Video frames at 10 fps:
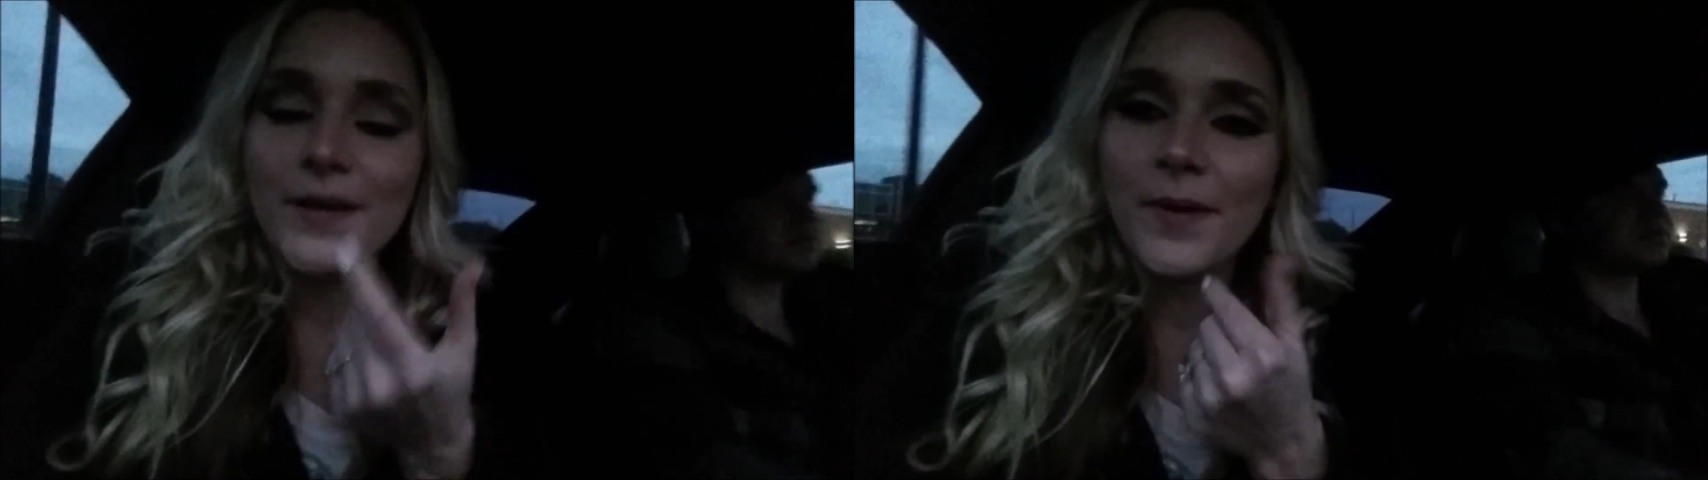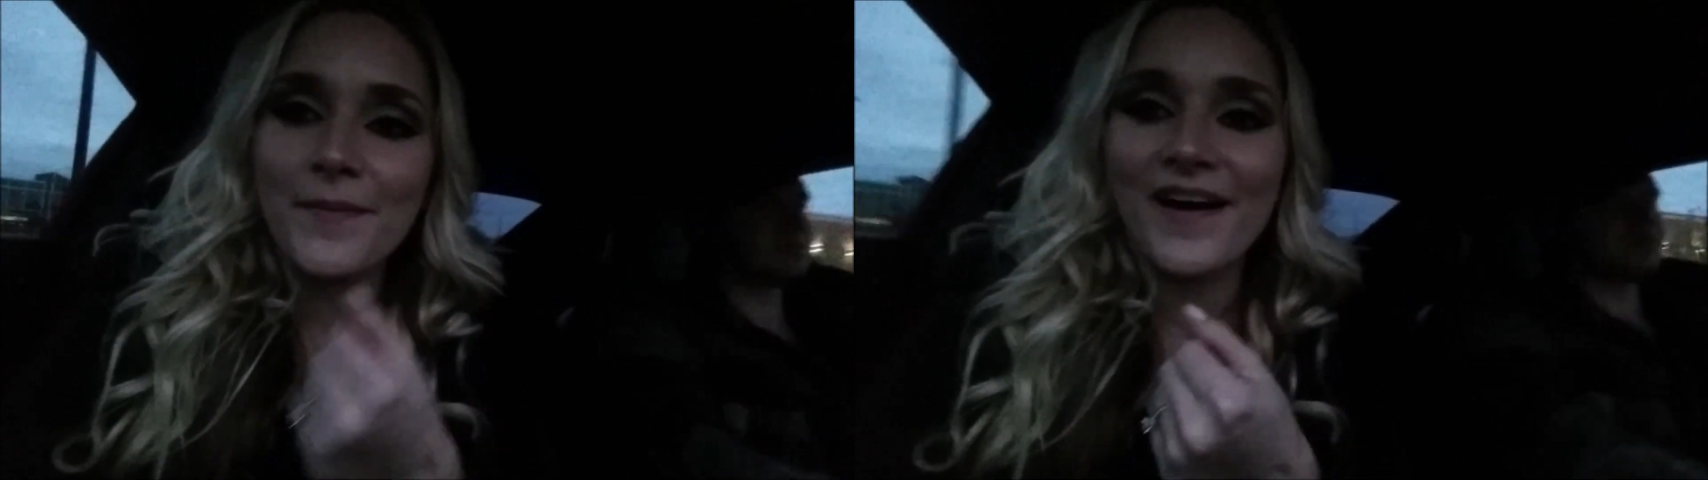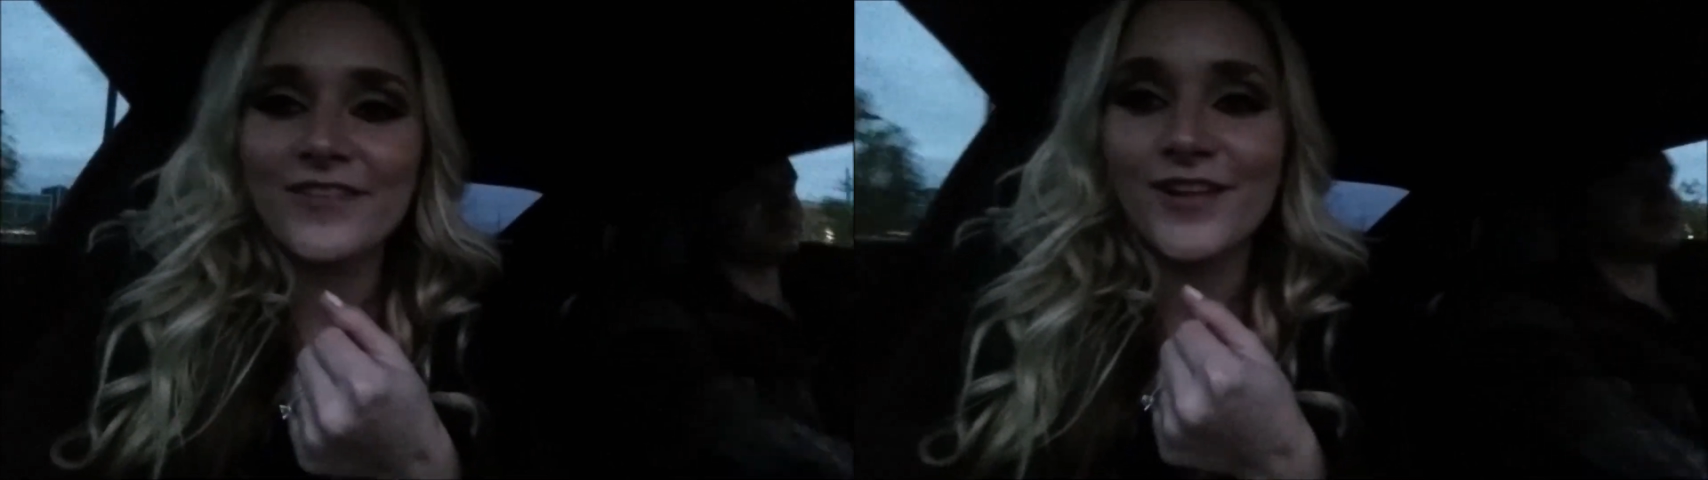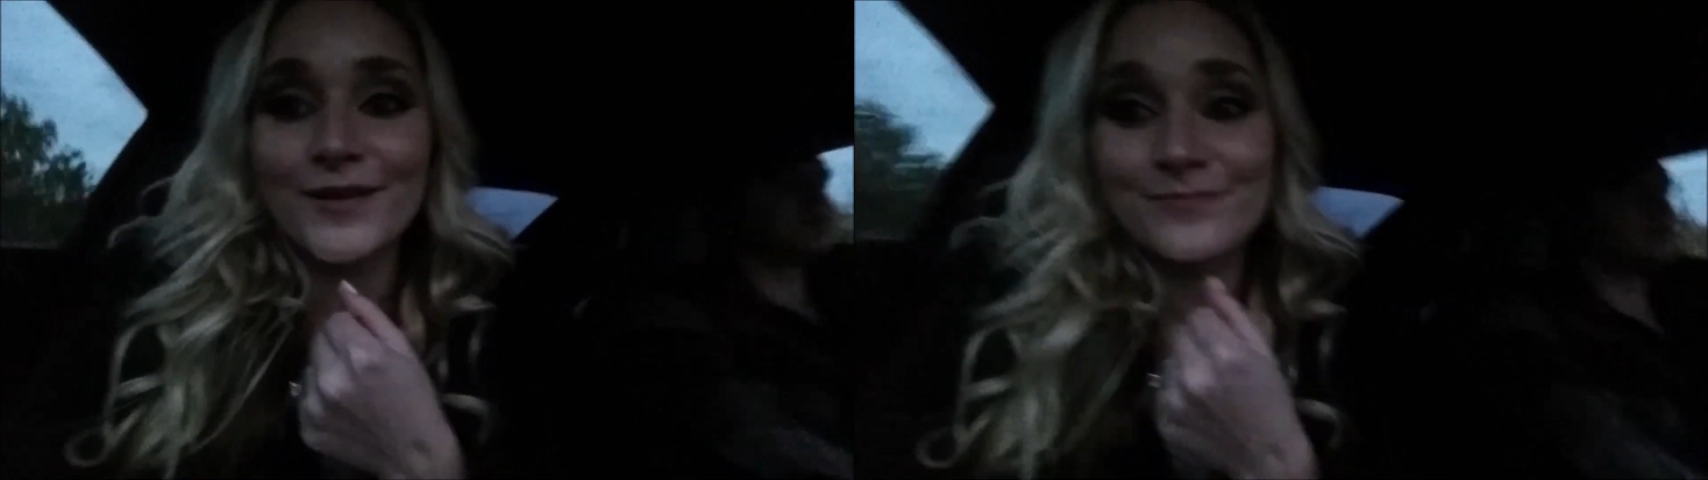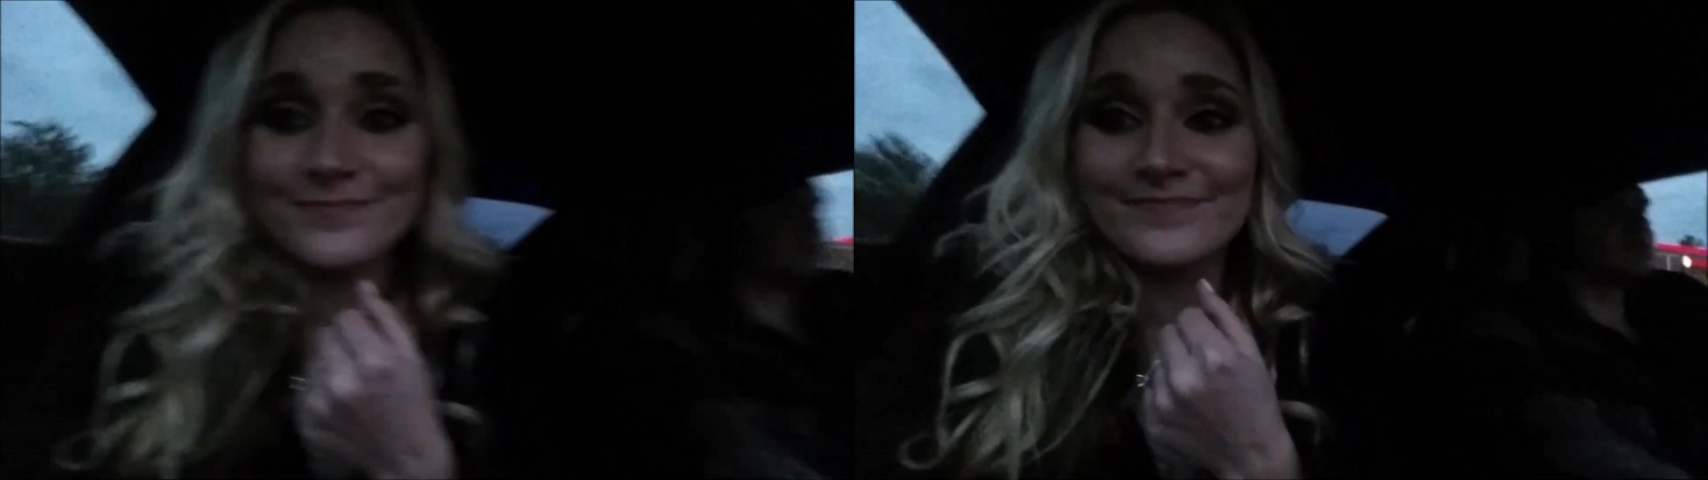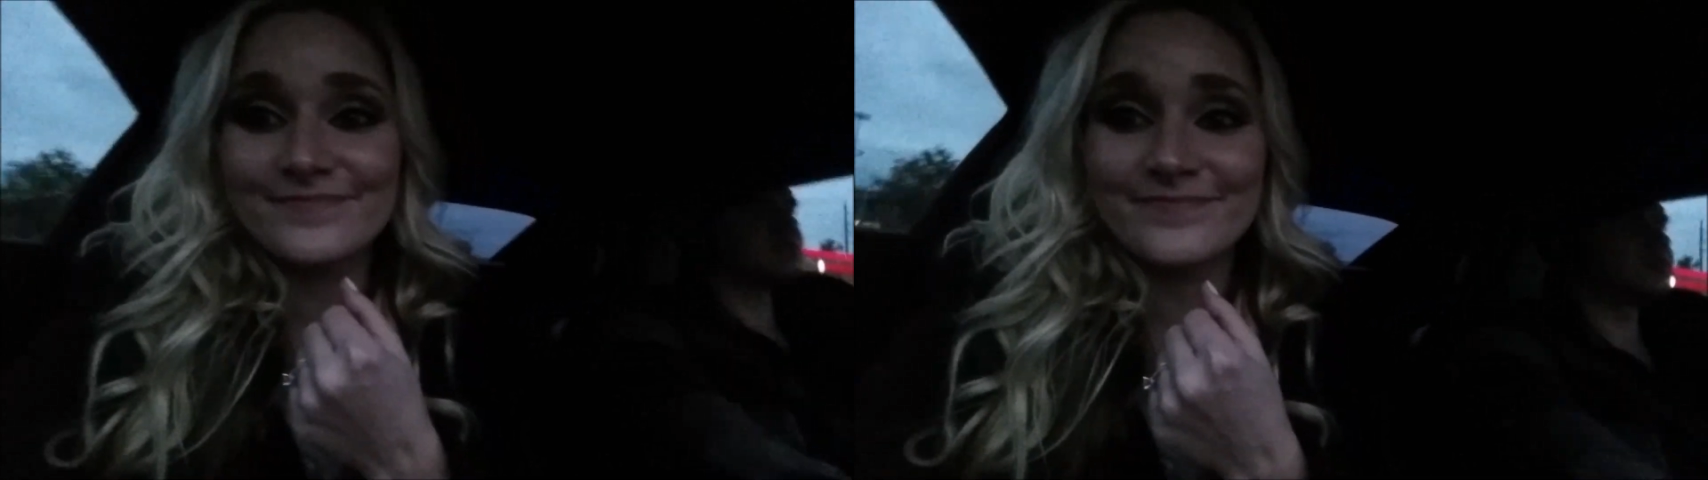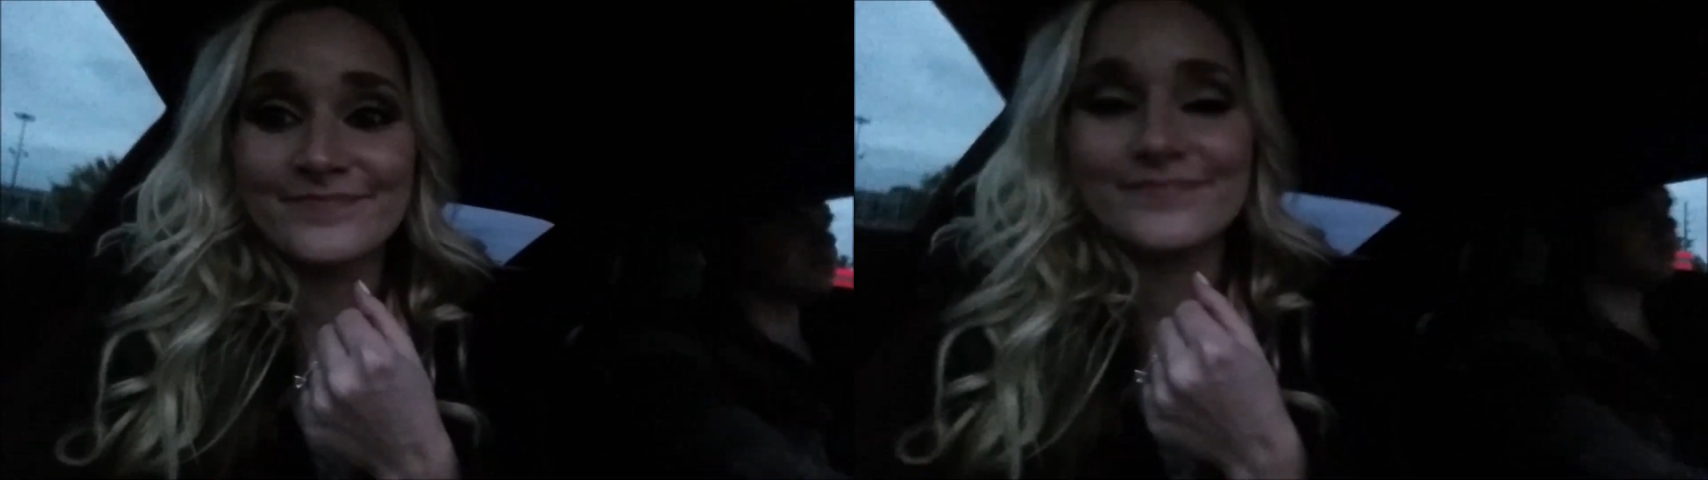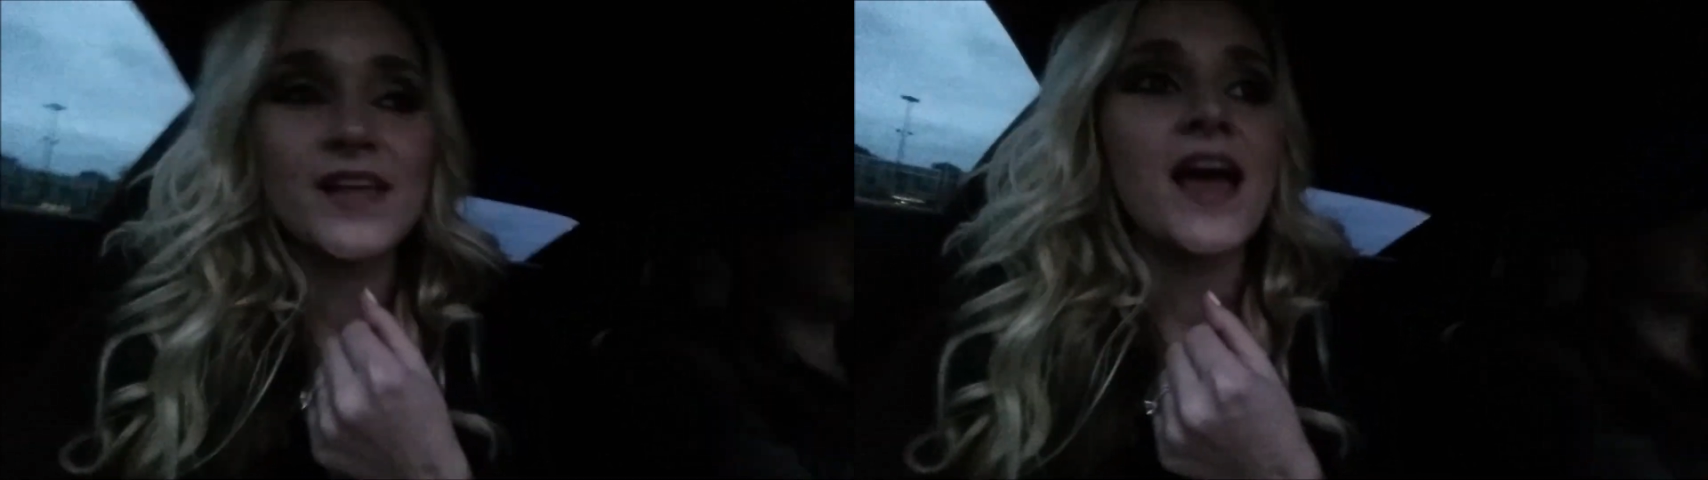in my mouth like,
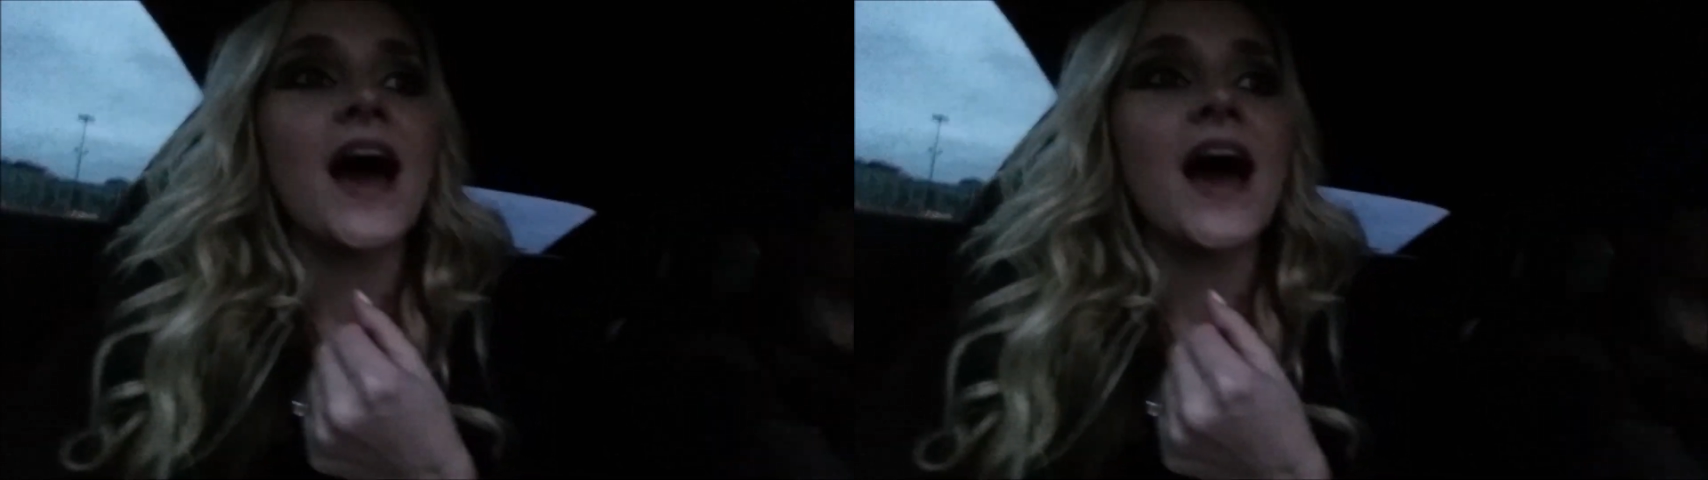hmm,